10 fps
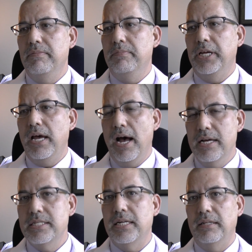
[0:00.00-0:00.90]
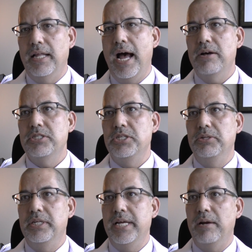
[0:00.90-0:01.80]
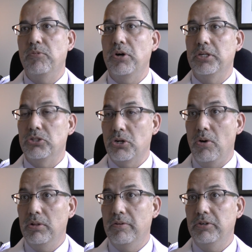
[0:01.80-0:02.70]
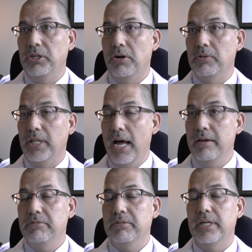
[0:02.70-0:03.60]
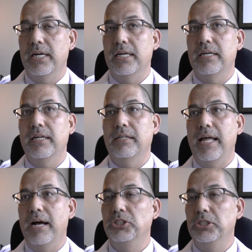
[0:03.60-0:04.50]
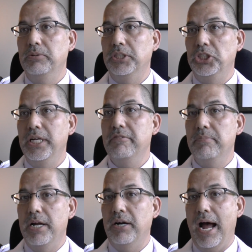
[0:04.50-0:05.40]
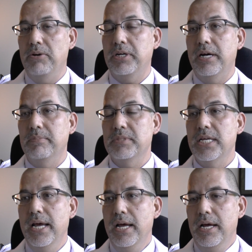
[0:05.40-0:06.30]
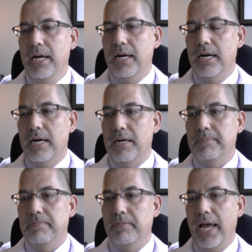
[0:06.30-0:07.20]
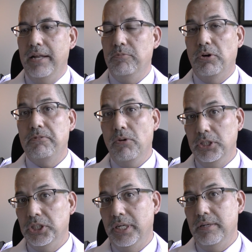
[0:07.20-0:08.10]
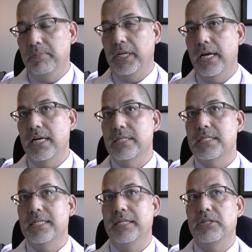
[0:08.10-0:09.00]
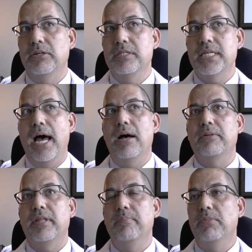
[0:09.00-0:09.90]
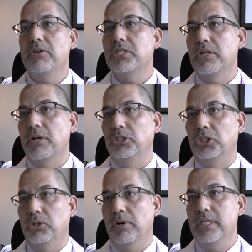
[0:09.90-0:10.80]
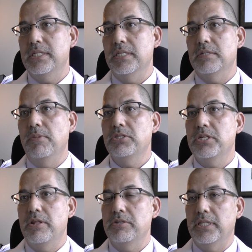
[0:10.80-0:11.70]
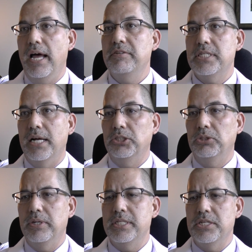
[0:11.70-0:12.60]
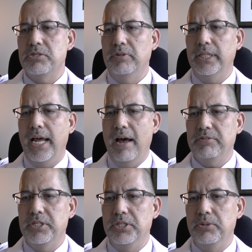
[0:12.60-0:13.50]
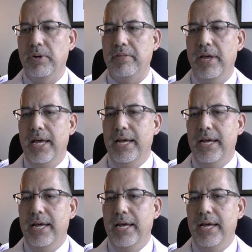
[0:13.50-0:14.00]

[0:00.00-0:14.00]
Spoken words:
Because it allows you to take more control over your own life, it allows you to achieve better outcomes. And we're fortunate because it turns out that most of those choices, most of those lifestyle choices really have to do with